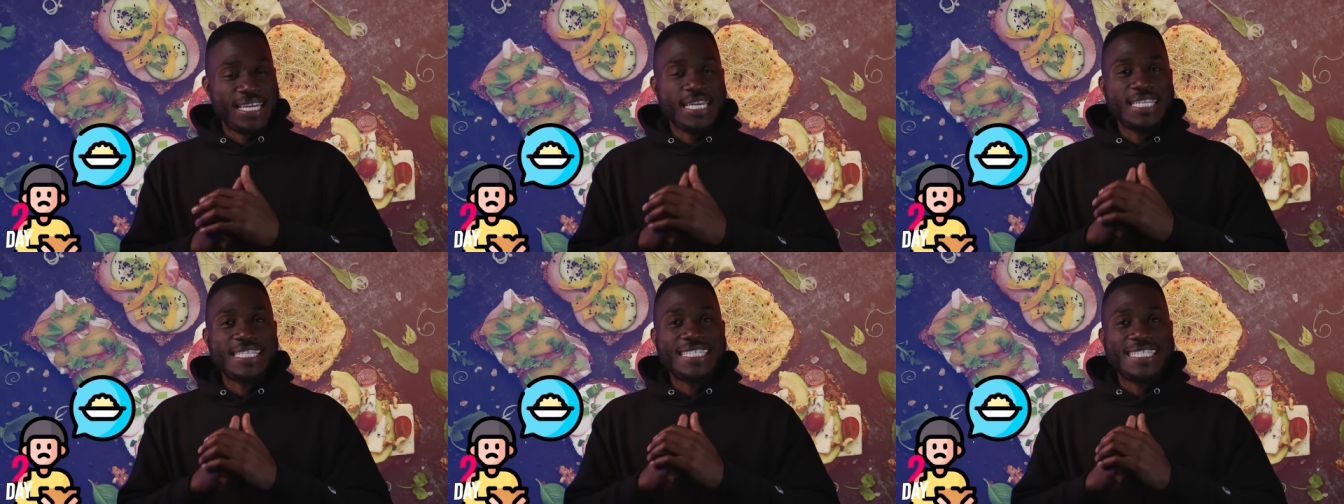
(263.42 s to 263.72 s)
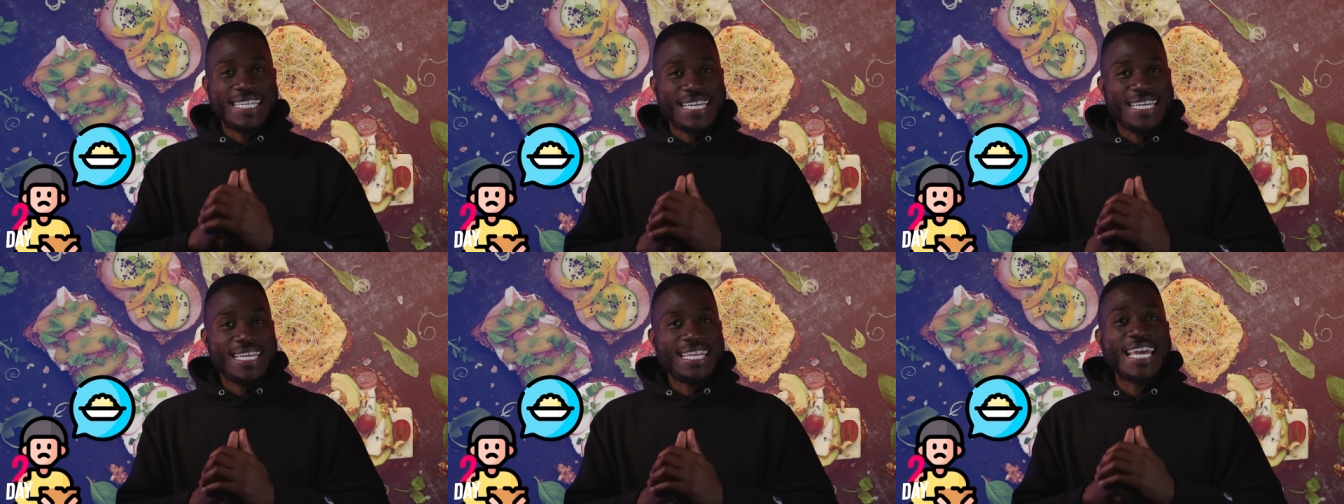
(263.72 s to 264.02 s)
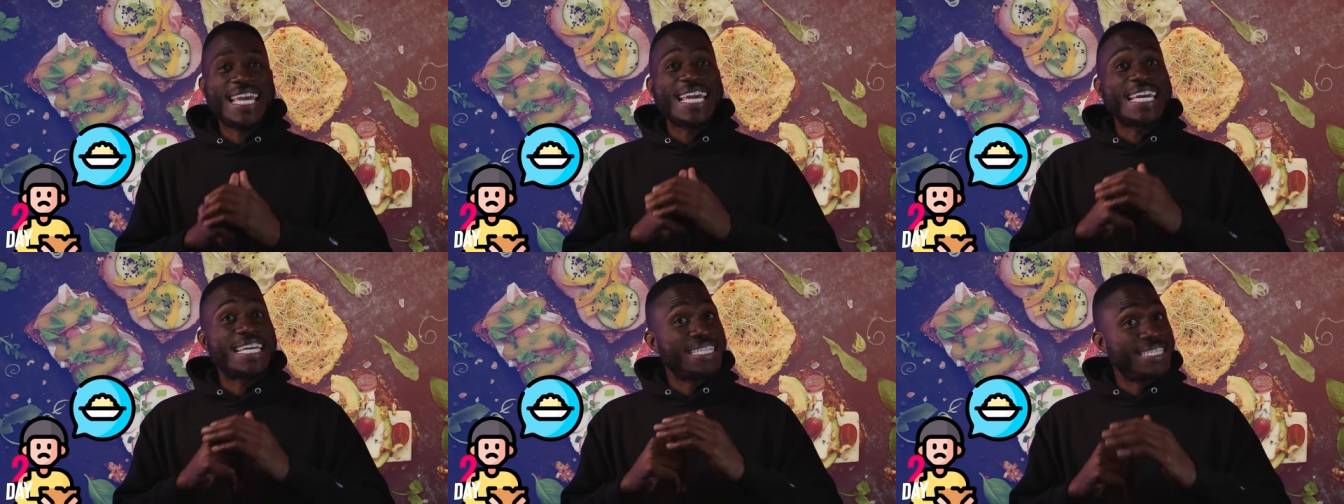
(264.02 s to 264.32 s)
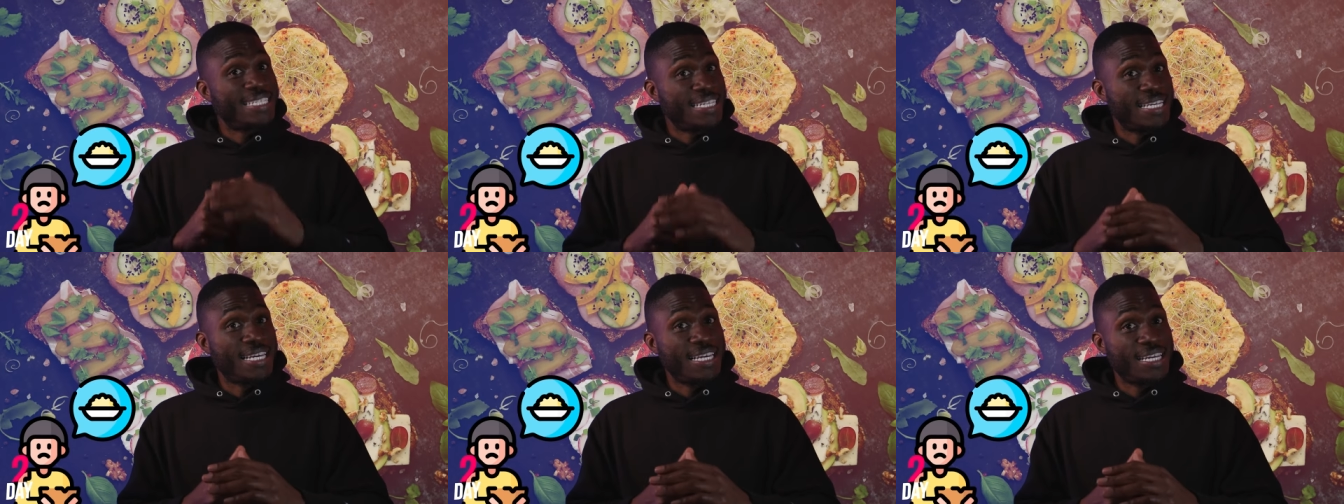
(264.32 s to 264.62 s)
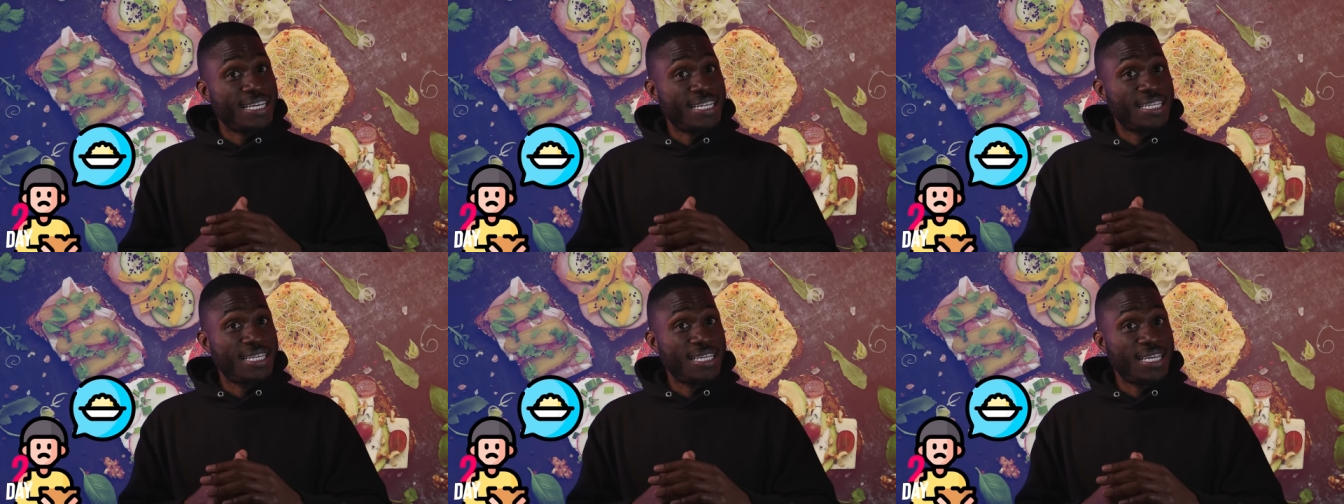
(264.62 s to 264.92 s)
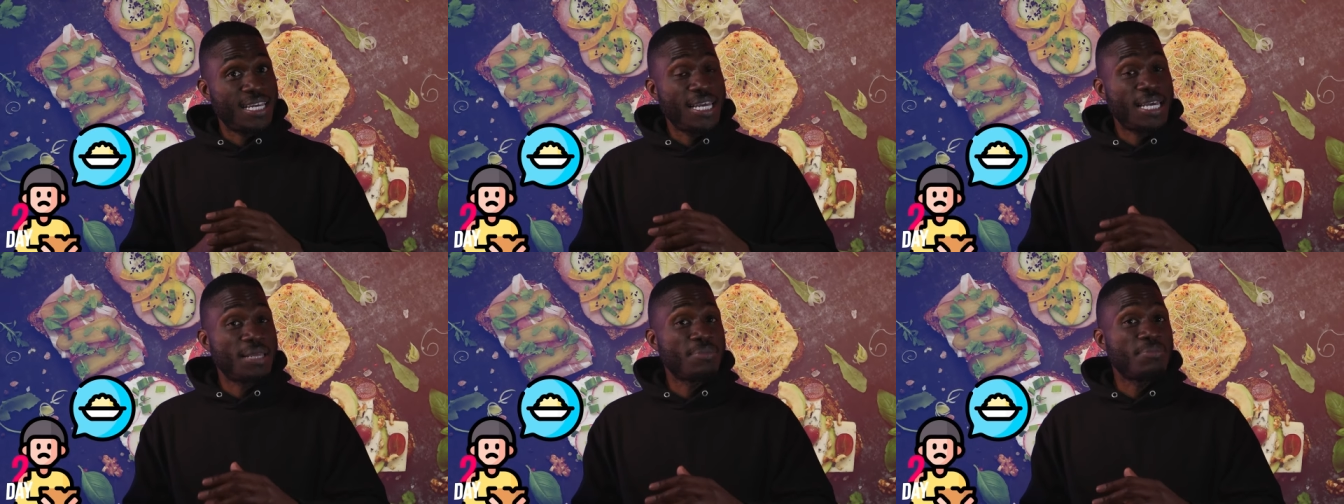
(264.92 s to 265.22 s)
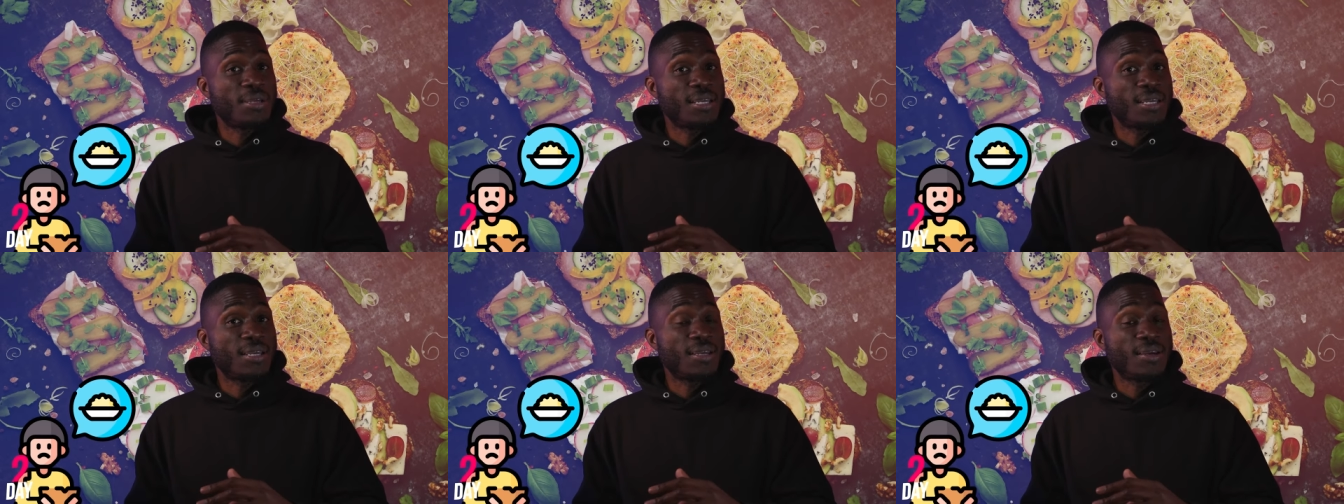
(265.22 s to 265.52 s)
it did, it did hit
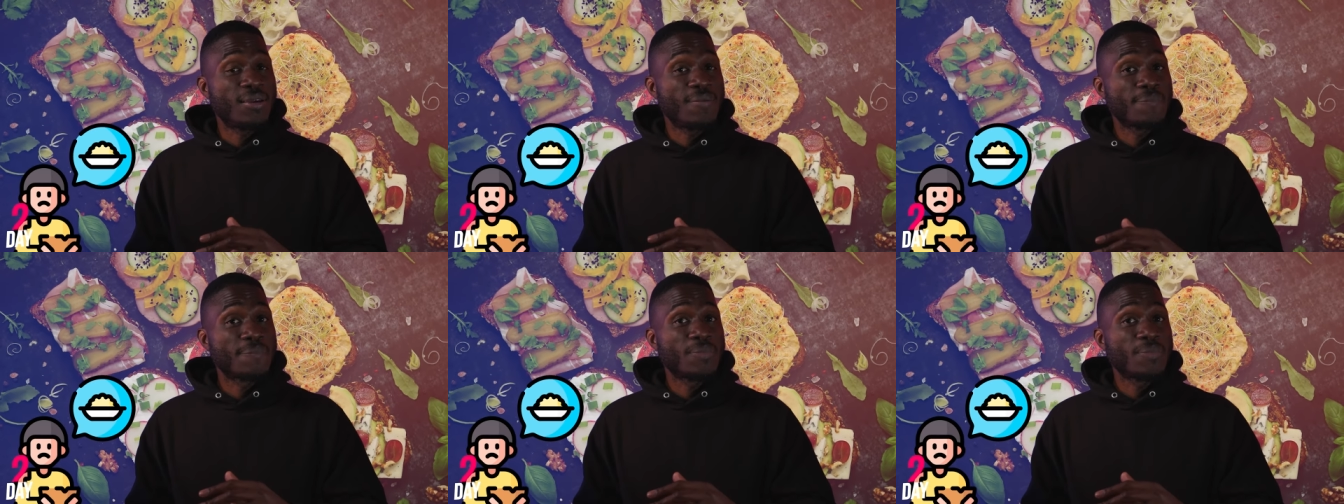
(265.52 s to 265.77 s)
me